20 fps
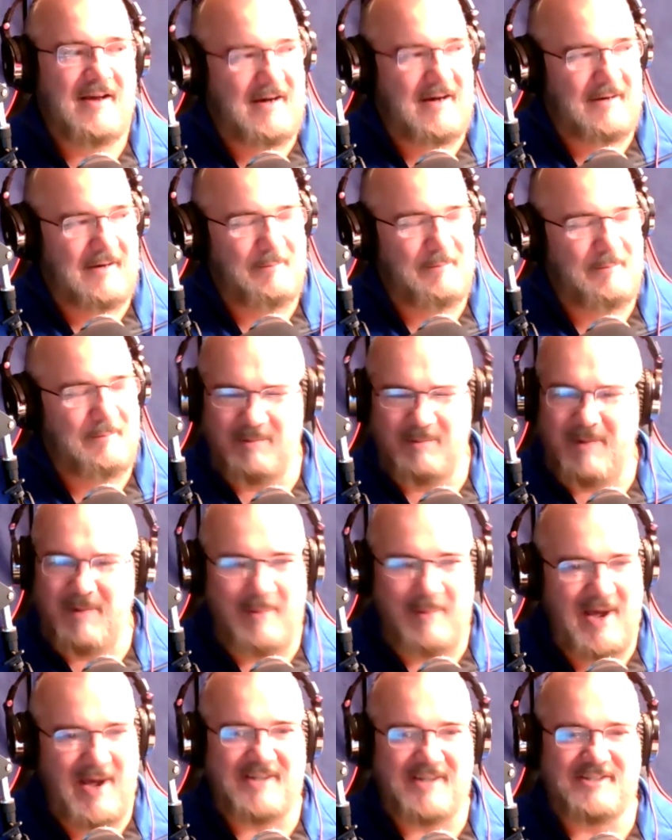Um, but my
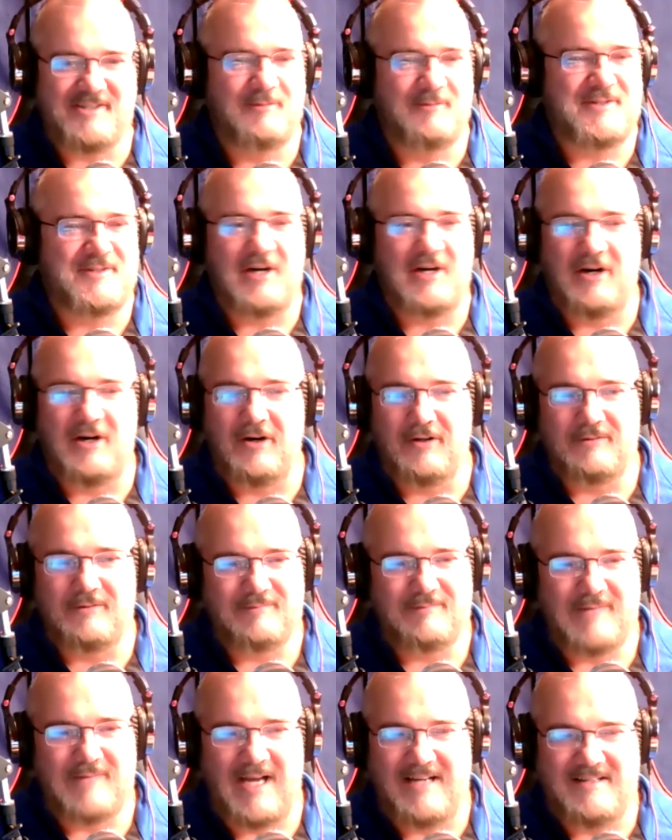passion was gone.
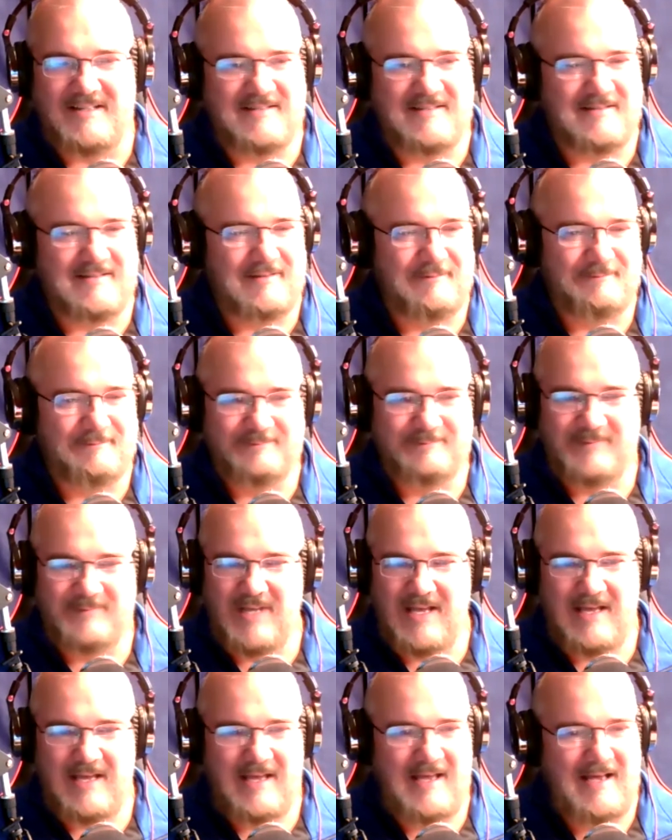I just, yeah,
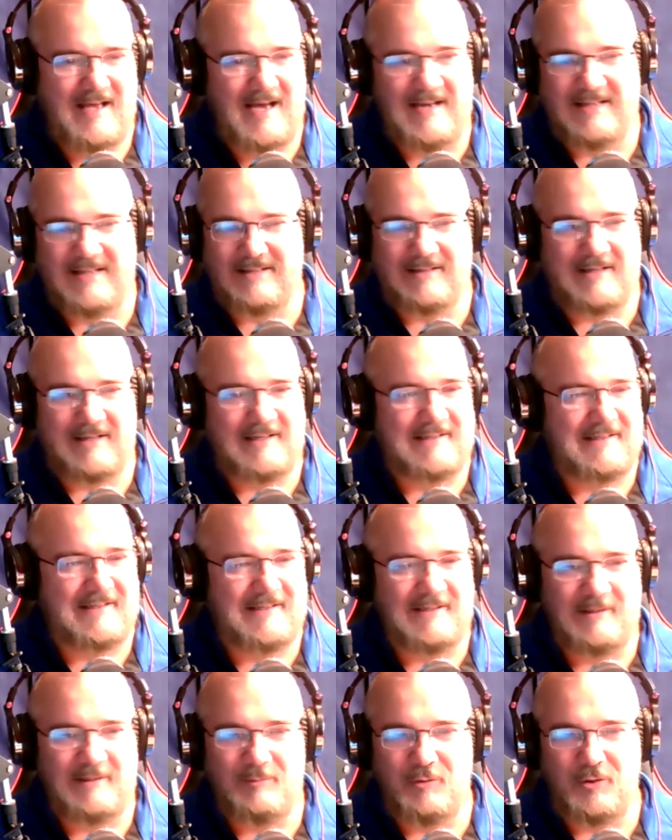I didn't like it
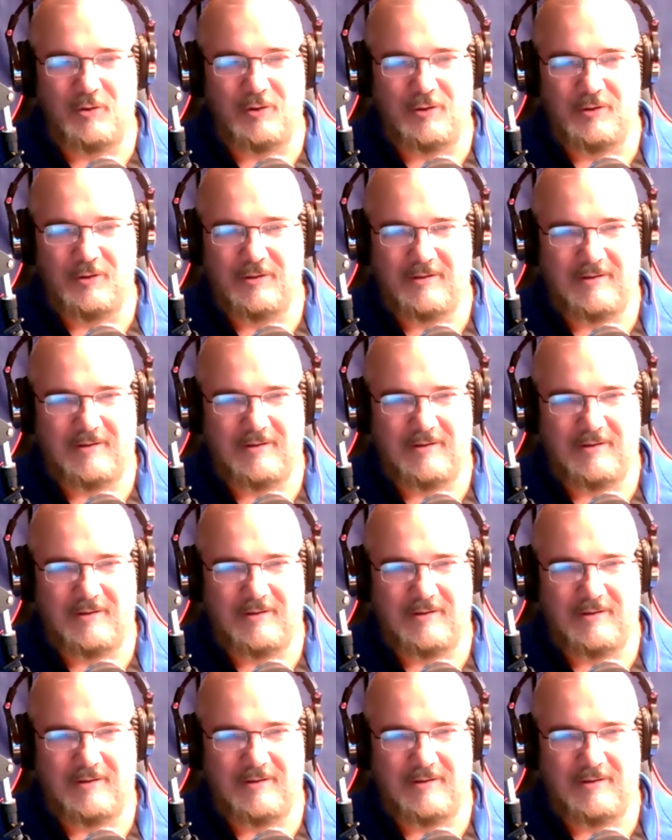anymore.